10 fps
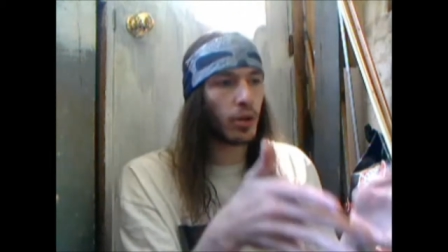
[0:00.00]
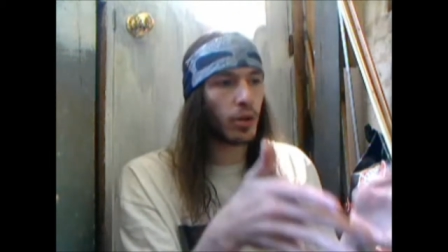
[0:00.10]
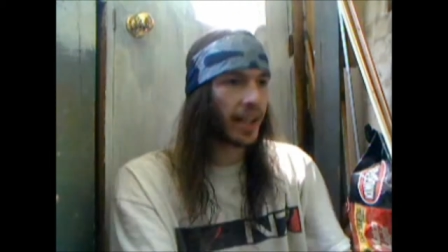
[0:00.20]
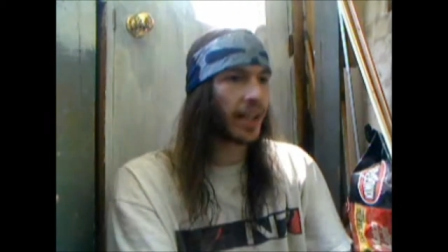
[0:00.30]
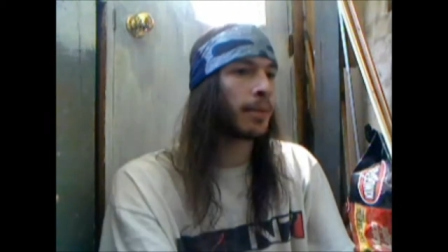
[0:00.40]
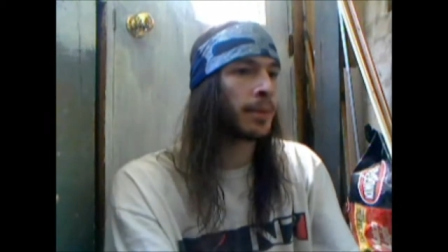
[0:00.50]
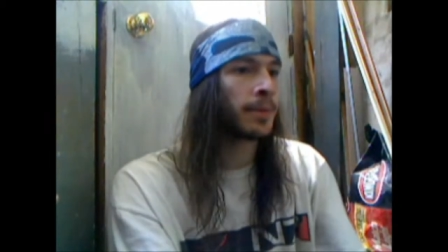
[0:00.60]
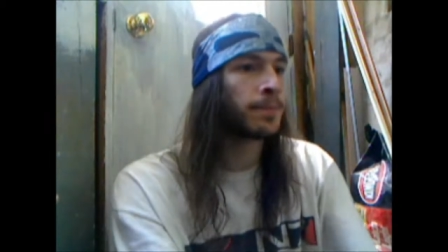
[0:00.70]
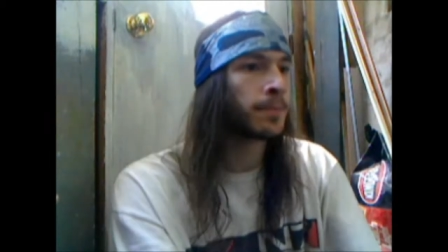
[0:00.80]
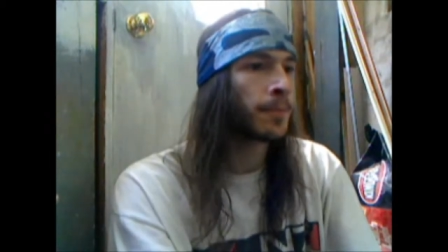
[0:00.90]
game.
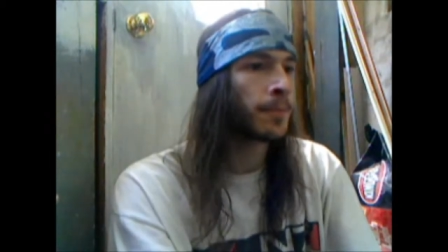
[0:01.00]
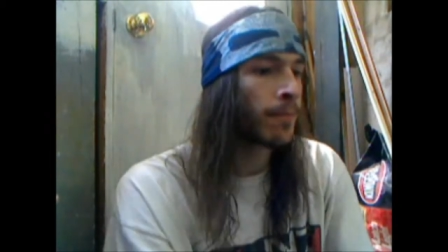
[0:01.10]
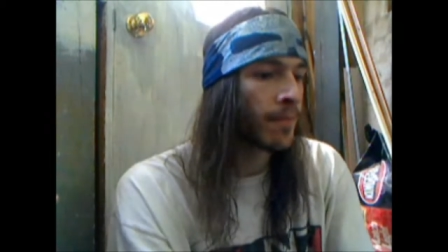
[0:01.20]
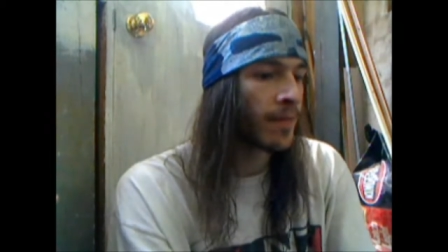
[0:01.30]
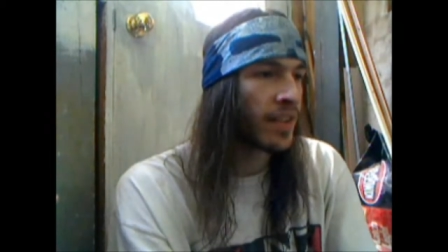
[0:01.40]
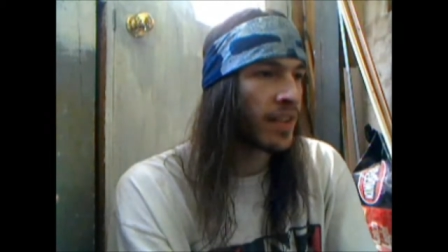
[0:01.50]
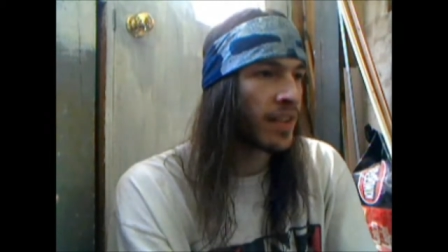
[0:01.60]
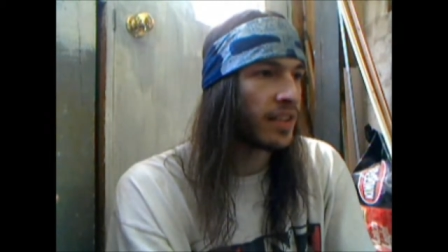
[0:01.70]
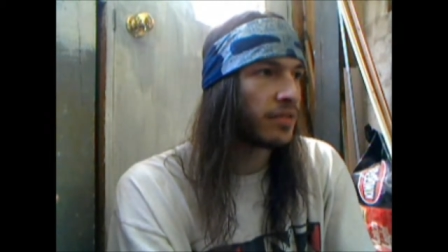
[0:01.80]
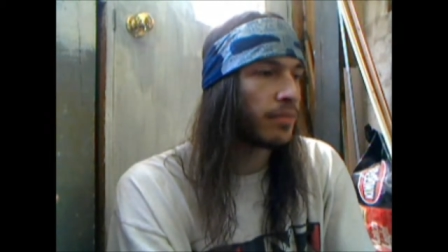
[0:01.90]

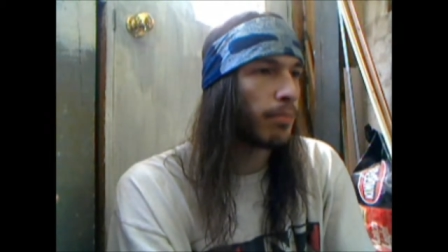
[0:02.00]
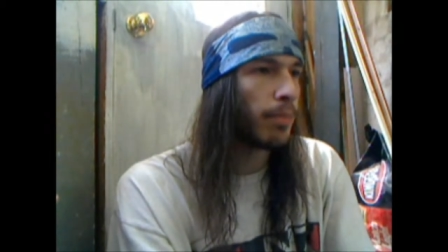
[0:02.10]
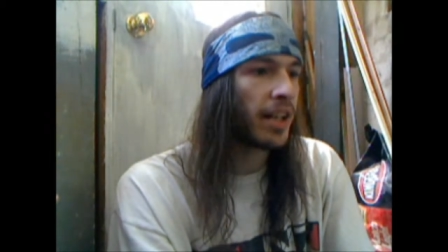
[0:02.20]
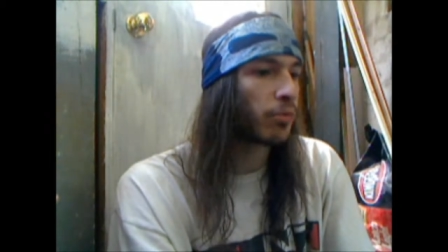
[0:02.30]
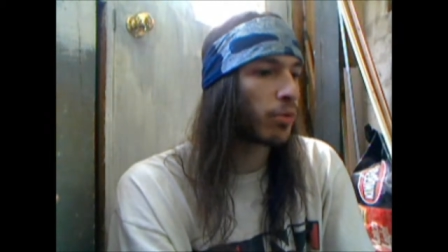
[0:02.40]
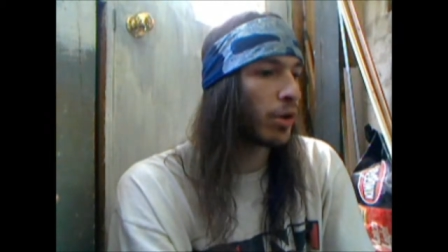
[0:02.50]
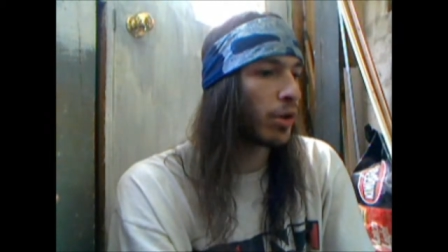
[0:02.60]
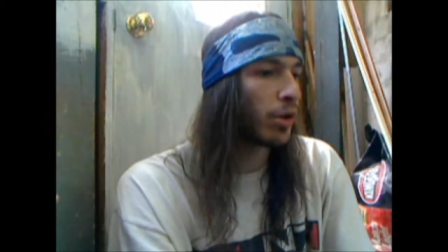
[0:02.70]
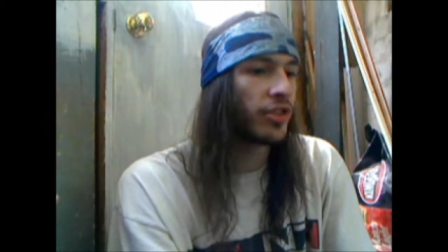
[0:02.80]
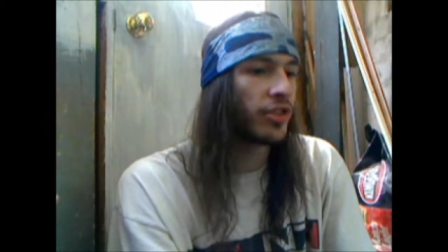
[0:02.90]
Being rude as
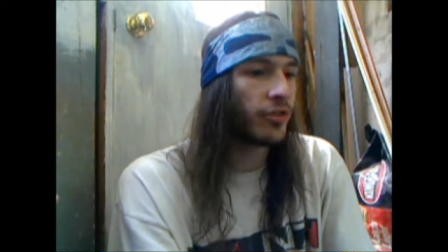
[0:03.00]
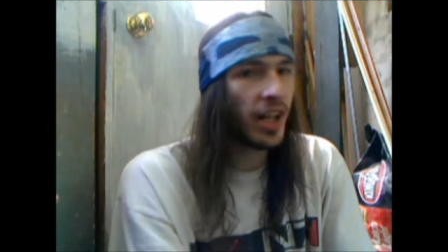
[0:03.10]
fuck.